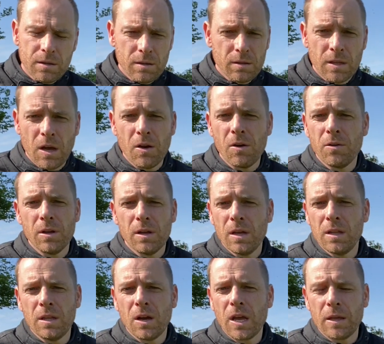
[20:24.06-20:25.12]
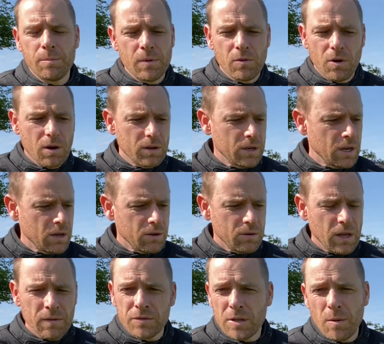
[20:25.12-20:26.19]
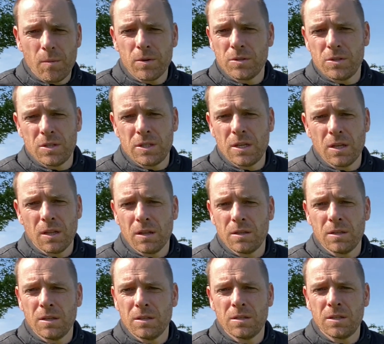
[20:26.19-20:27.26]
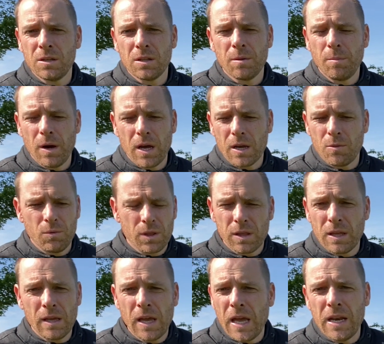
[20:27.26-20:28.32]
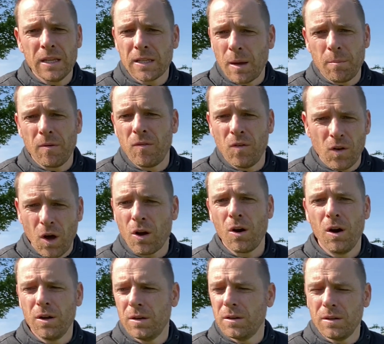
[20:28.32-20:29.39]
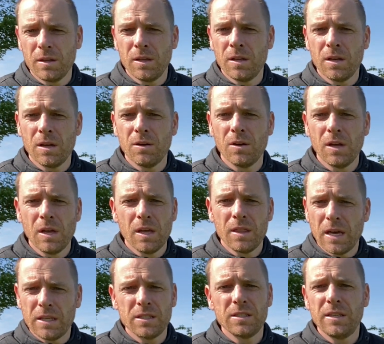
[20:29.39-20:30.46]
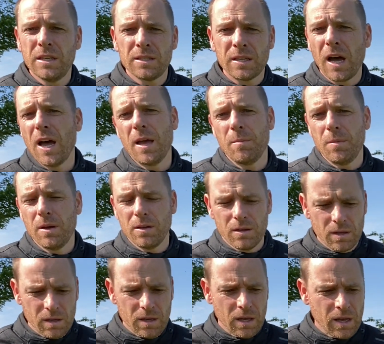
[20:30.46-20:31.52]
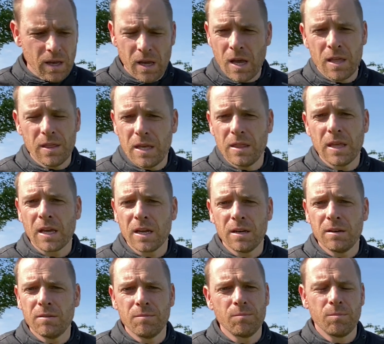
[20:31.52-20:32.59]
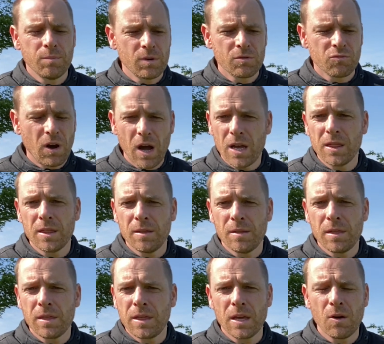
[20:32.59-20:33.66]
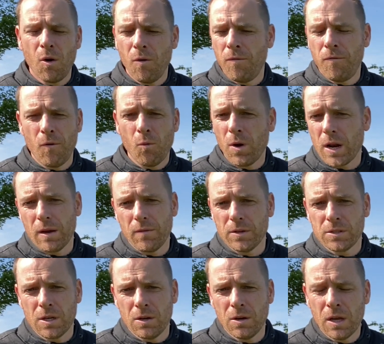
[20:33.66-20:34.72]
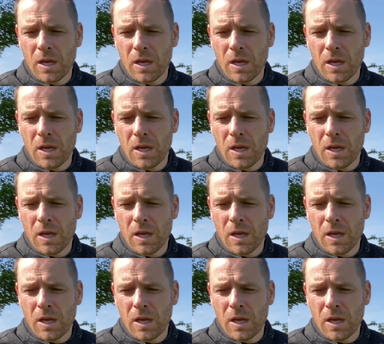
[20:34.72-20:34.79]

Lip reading: don't get me wrong, you know, if someone wants to steal the bike with any type of lock on, you know, they just need time, and then they can grind the thing off or whatever. So